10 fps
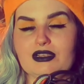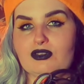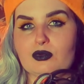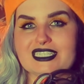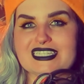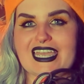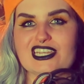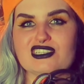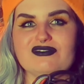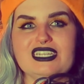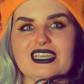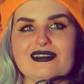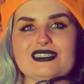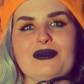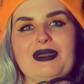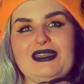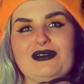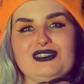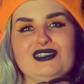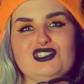if you want to catch the videos I make
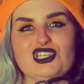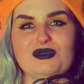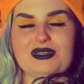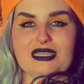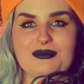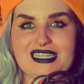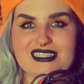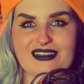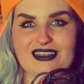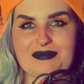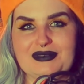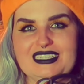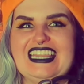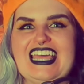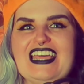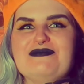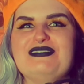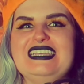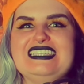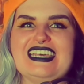on YouTube in the meantime, then
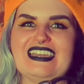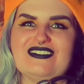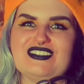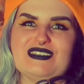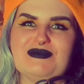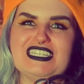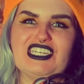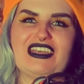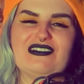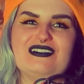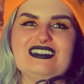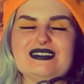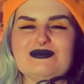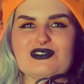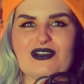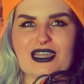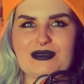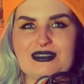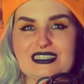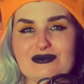please head over to my channel and
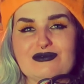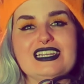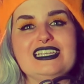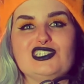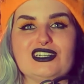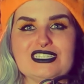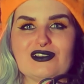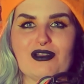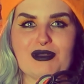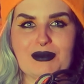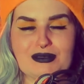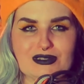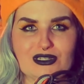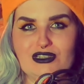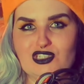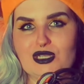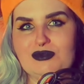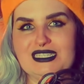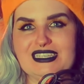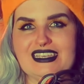subscribe, as I'm really trying to grow my numbers on YouTube
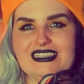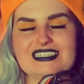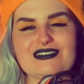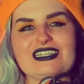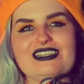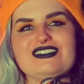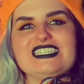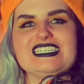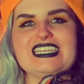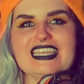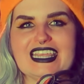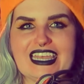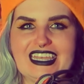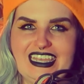this year, so I'd love to see you there.